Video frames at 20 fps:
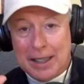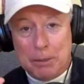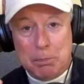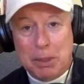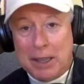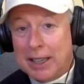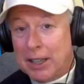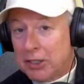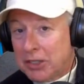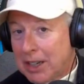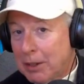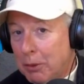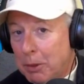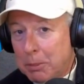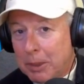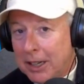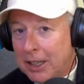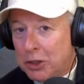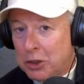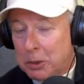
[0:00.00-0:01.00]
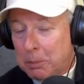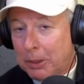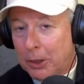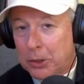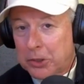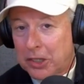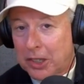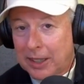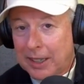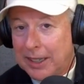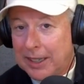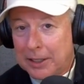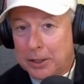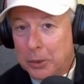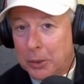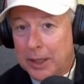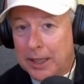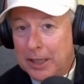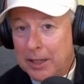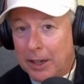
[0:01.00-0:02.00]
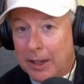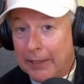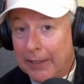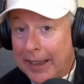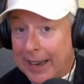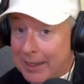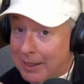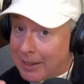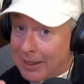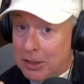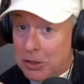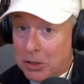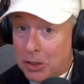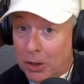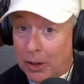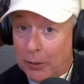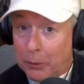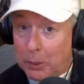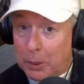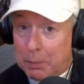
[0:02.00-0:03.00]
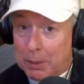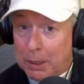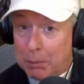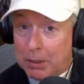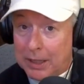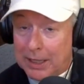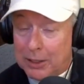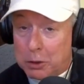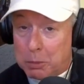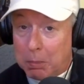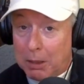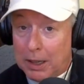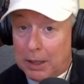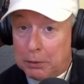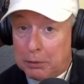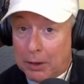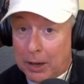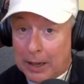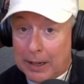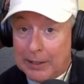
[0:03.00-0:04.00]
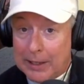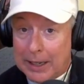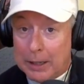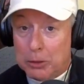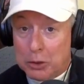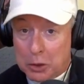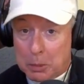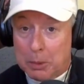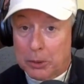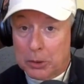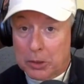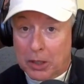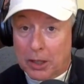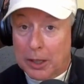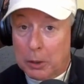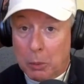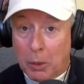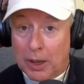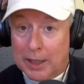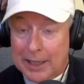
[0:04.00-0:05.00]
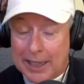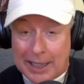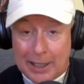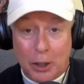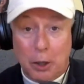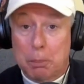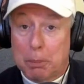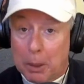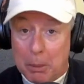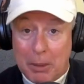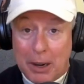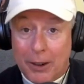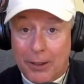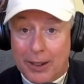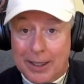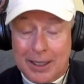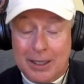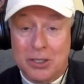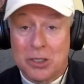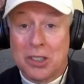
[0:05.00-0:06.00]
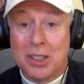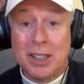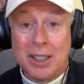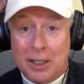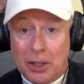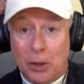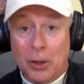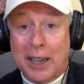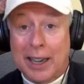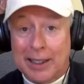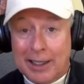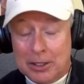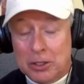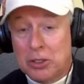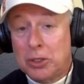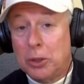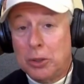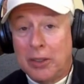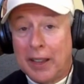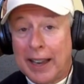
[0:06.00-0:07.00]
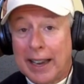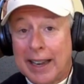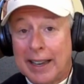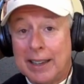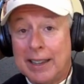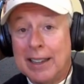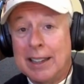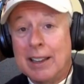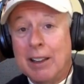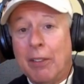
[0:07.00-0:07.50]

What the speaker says: Because everybody supposedly agreed on that. At least call the Republicans bluff on it. They supposedly wanted to help Americans. Okay, let's do that.